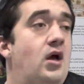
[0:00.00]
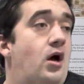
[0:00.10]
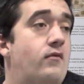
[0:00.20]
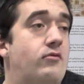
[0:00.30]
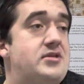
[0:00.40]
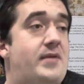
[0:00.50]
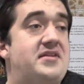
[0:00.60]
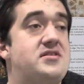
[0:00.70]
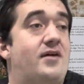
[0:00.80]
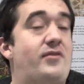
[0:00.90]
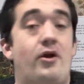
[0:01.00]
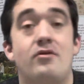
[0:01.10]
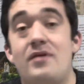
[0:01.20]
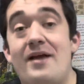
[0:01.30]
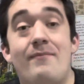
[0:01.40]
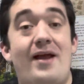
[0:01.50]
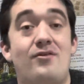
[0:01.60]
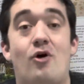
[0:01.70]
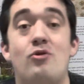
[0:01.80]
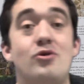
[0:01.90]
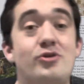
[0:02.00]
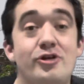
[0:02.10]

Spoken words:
I've always made stuff, you know. It may not look